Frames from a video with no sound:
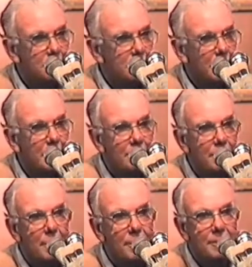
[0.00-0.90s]

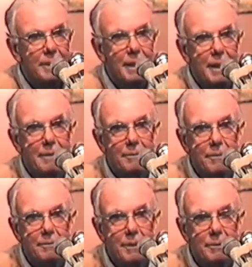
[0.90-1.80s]
to get out
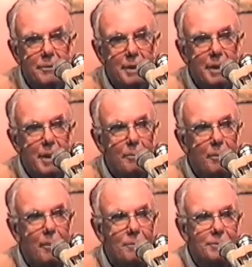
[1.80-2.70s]
of Sydney
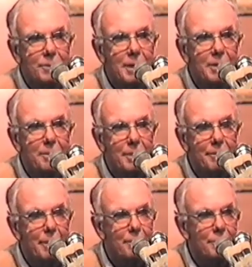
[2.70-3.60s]
Airport, which I think is a bit of
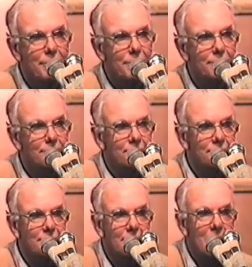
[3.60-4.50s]
an imposition.
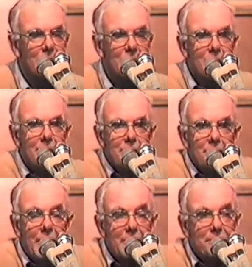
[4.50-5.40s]

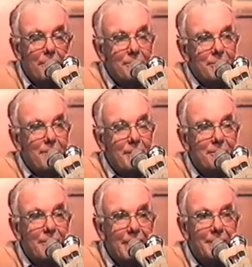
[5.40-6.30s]
But I suppose they
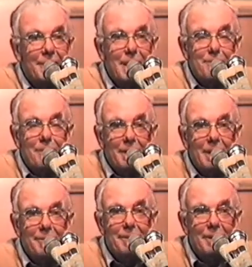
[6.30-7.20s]
must reckon that anybody
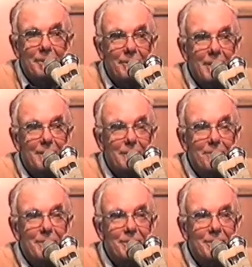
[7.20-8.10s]
leaving in Australia is
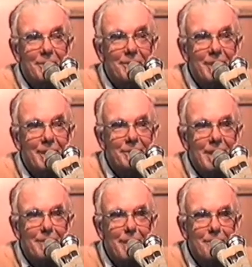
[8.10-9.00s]
pleased to do so, so
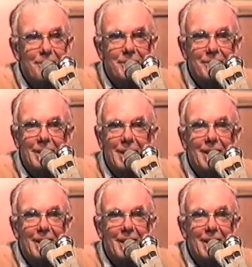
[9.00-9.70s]
they won't miss the $20.